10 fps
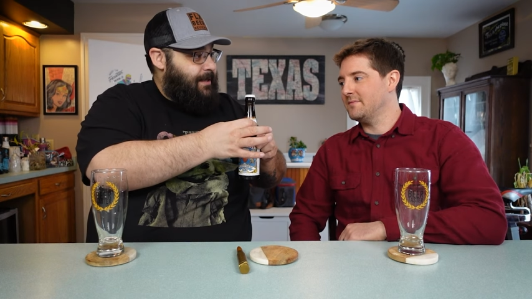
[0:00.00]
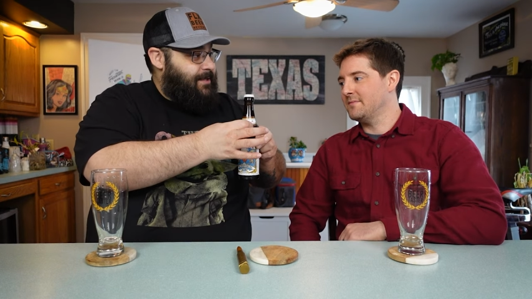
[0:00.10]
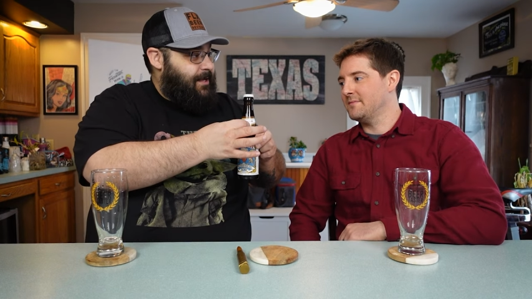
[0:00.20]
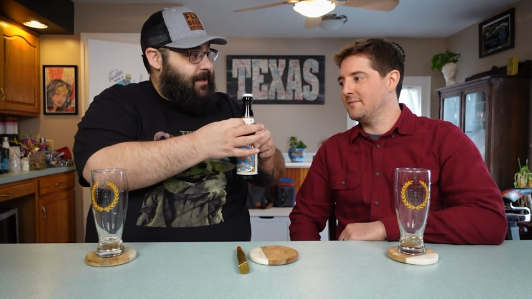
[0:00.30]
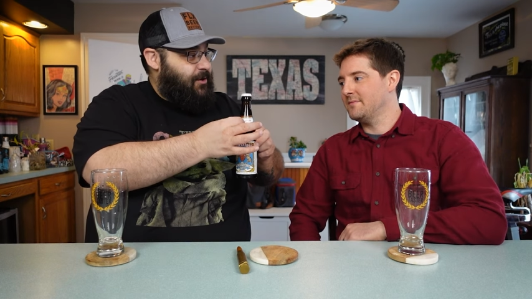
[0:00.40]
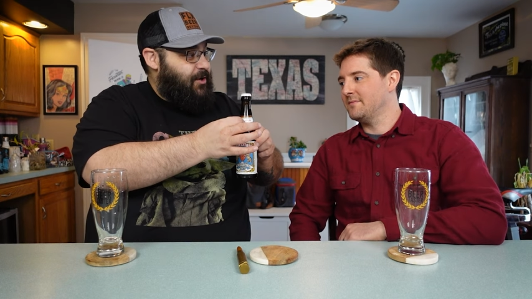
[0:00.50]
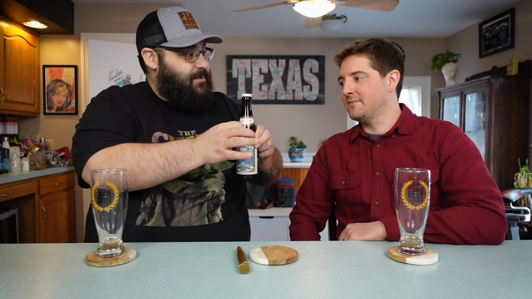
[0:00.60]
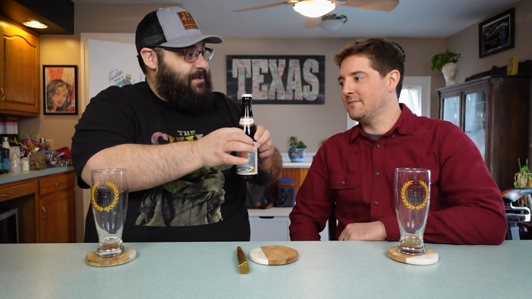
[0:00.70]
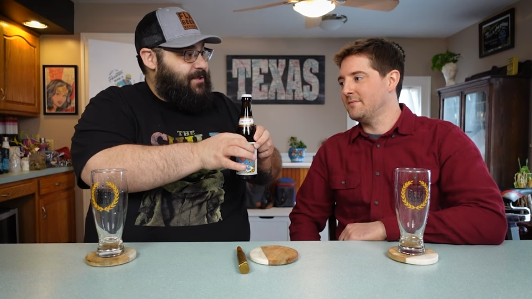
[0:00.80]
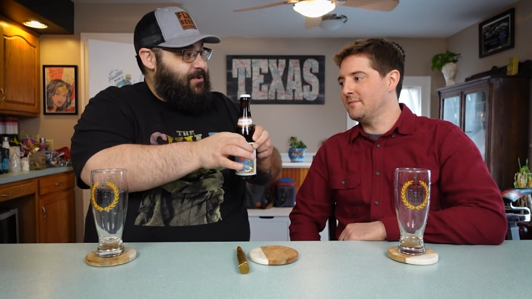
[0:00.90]
Speaker 1: It's like a
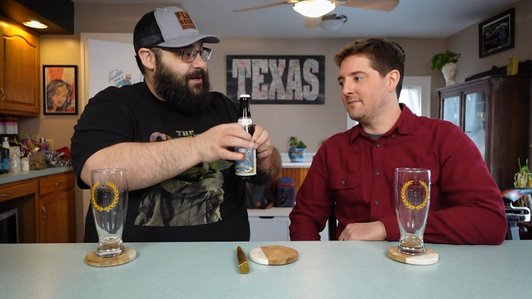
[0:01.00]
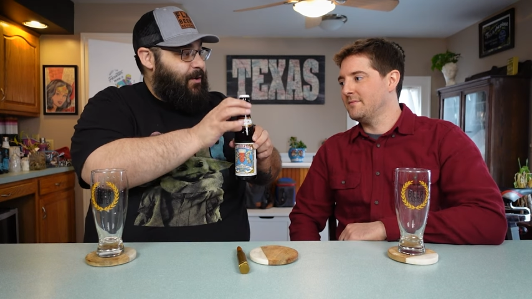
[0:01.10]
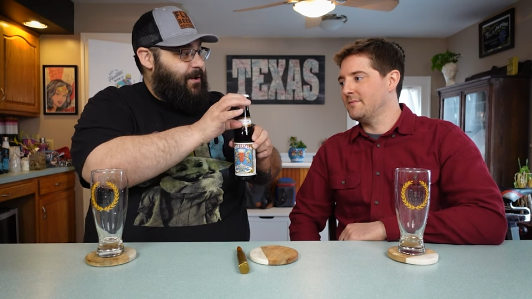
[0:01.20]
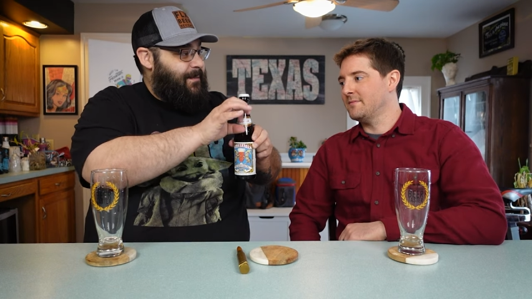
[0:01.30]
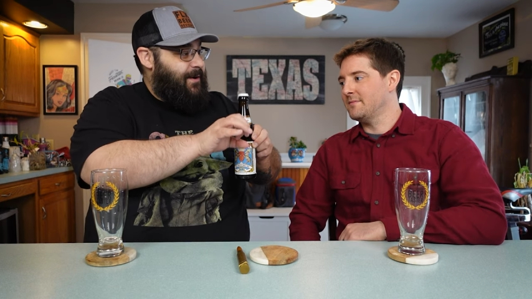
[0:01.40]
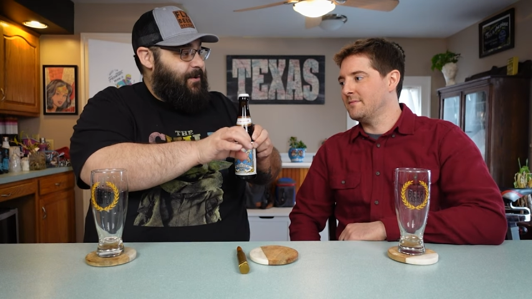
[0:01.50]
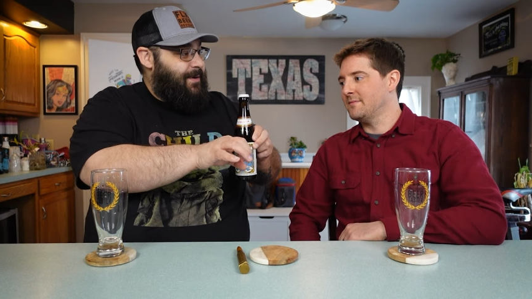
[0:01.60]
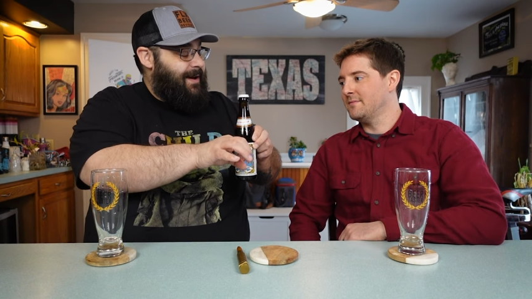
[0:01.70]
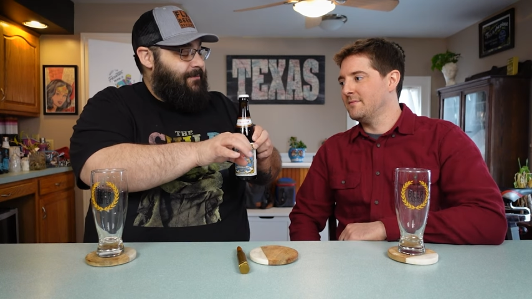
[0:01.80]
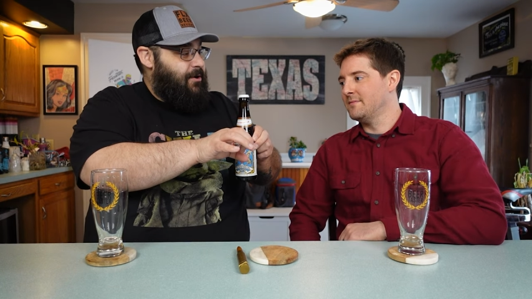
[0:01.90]
Christmas tree ornament or
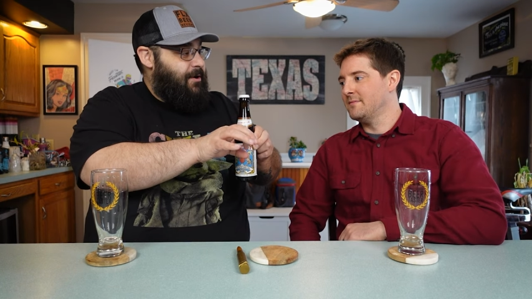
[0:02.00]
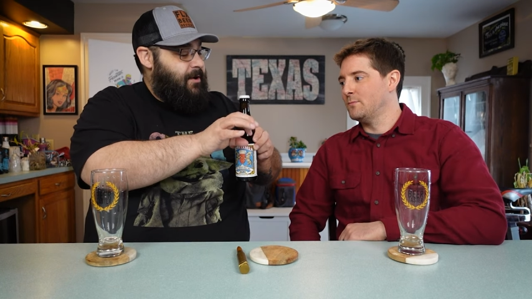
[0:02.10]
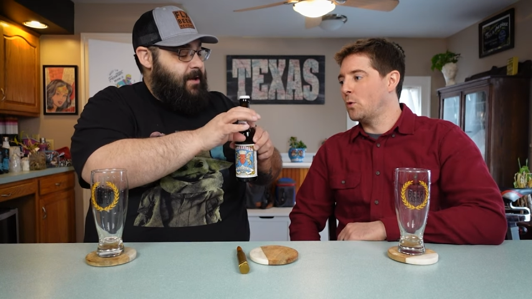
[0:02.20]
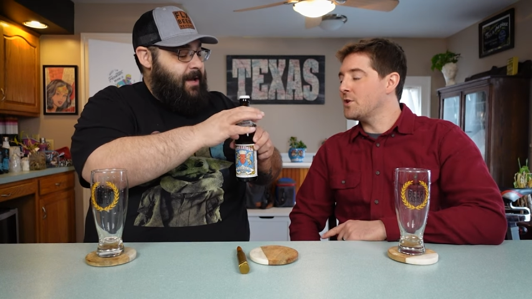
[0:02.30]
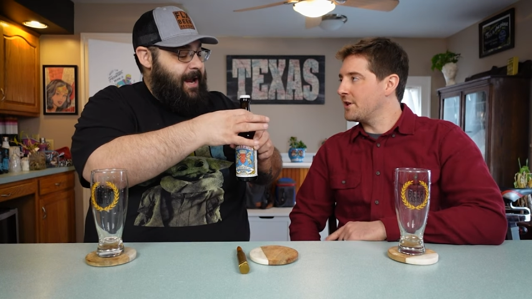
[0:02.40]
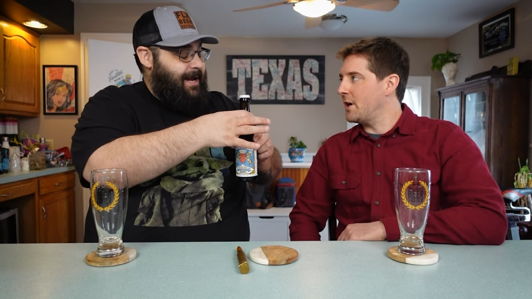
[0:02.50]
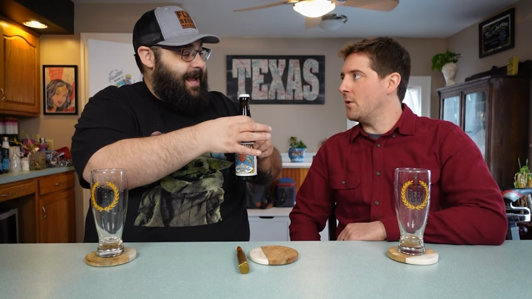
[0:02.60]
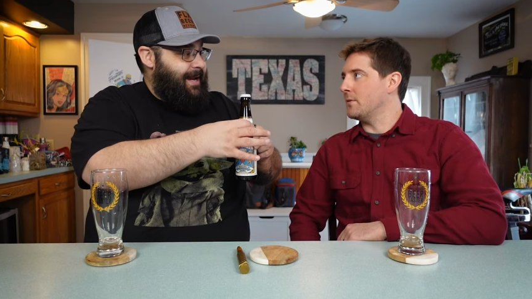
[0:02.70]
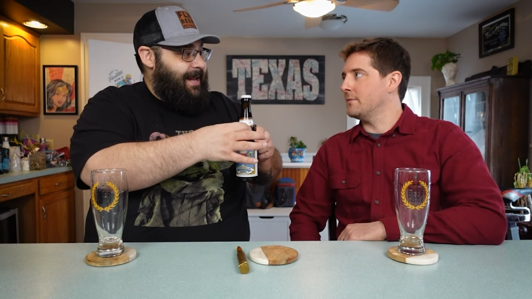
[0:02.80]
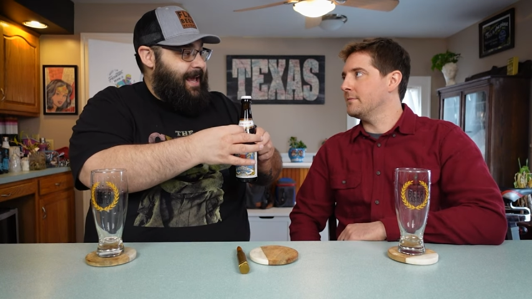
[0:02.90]
whatever. Where's the and goat?
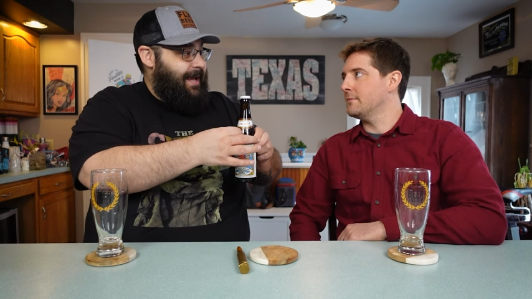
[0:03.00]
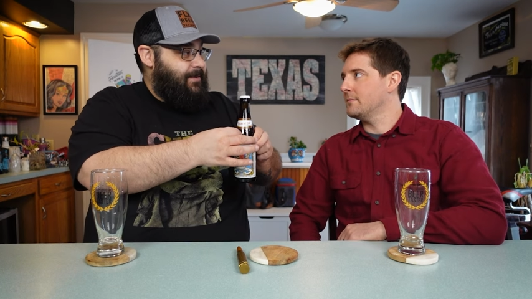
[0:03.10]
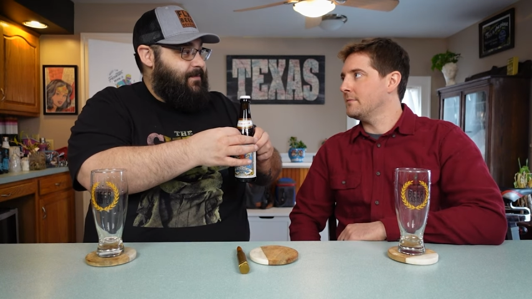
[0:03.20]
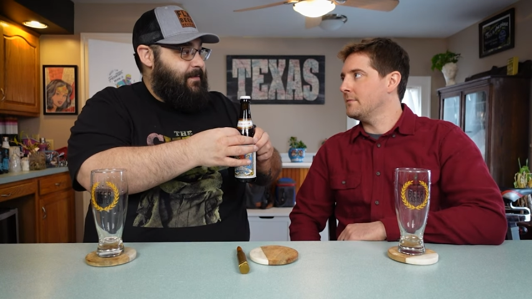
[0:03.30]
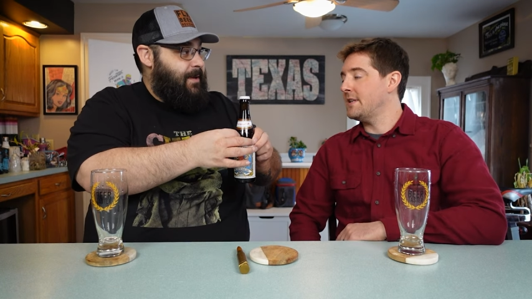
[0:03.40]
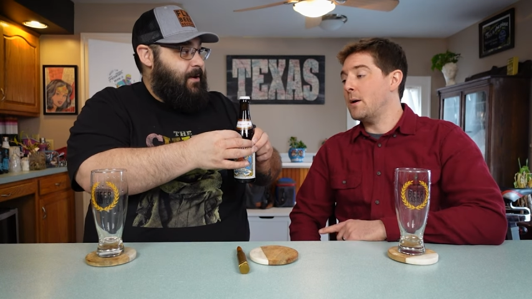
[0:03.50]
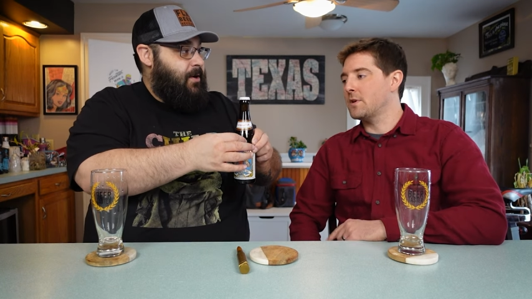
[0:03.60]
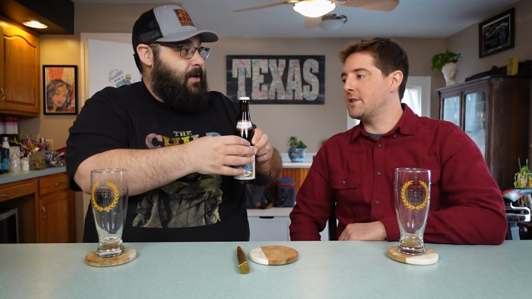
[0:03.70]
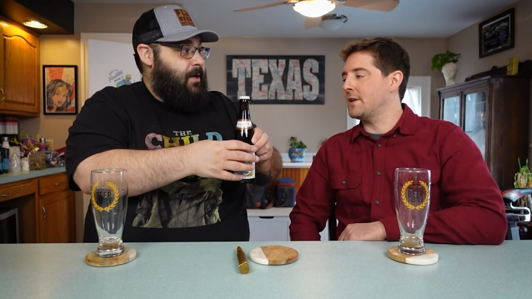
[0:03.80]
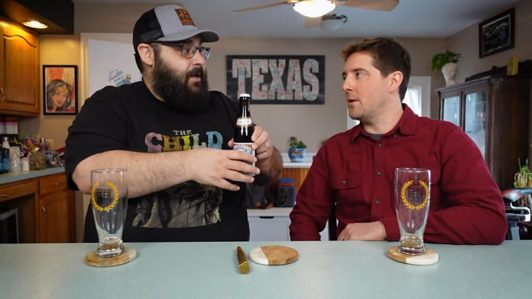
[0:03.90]
It, and it hangs from. Damn,
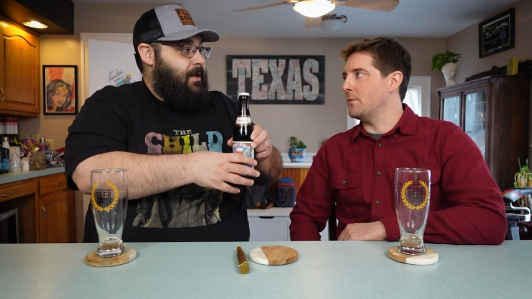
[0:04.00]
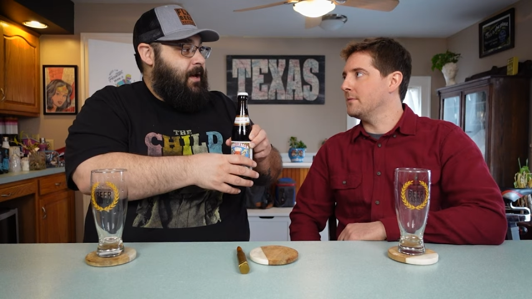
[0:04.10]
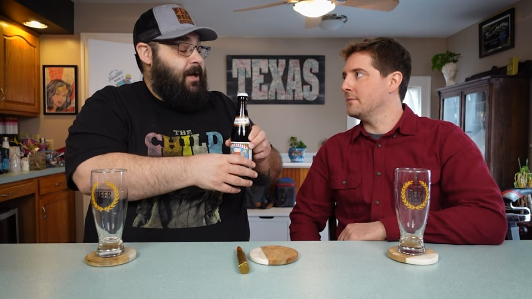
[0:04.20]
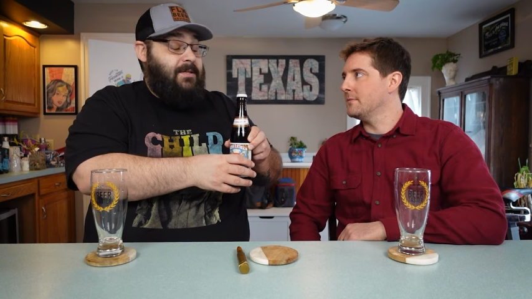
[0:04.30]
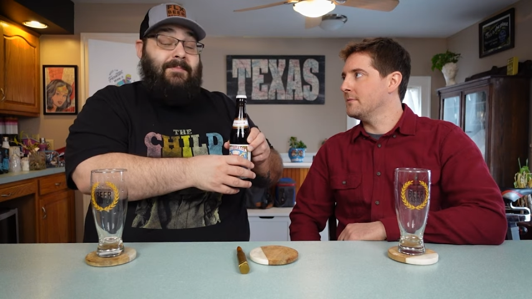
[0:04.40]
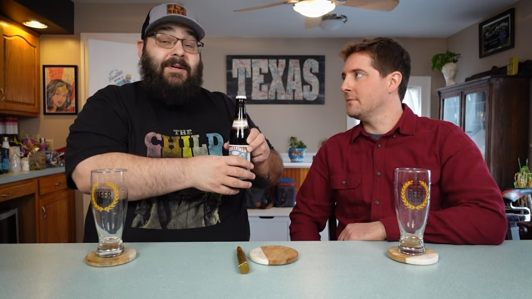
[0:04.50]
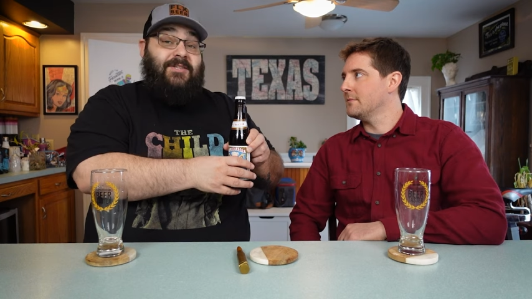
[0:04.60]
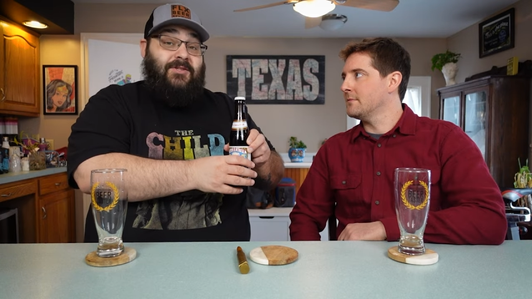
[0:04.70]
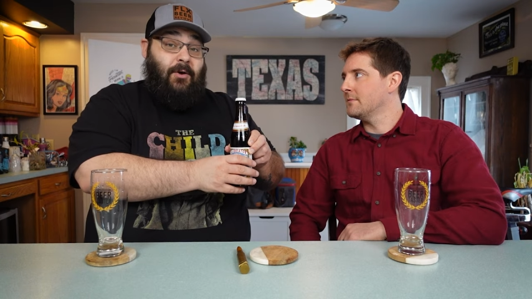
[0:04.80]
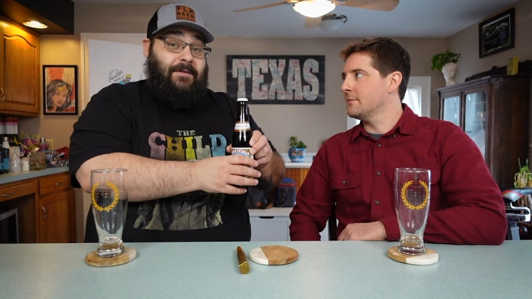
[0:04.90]
where's the goat? Uh, somebody
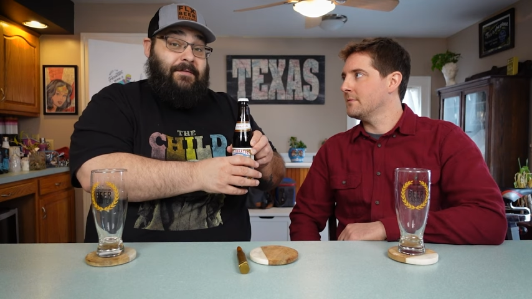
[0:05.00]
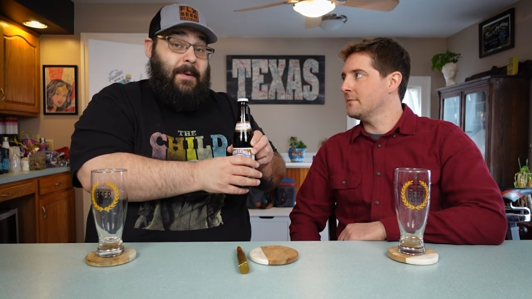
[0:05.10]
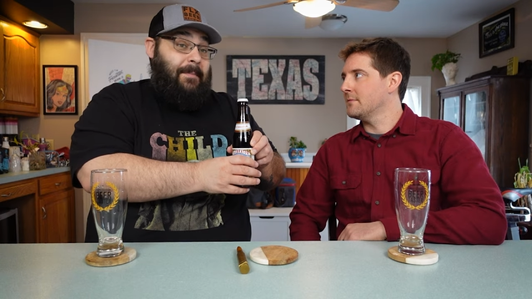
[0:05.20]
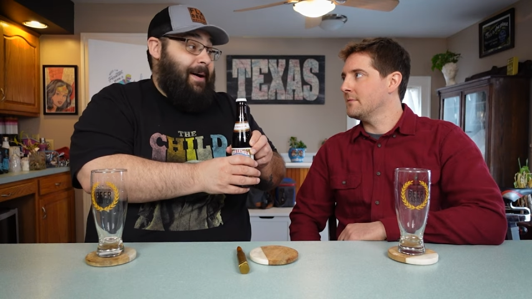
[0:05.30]
stole it from my